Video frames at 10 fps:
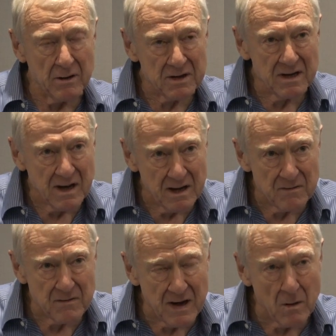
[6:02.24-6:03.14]
not in
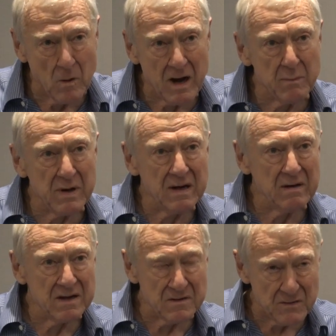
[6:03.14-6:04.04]
unfair way be
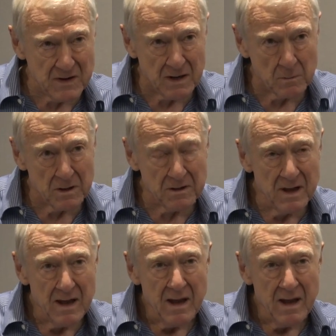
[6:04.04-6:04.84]
interfered with,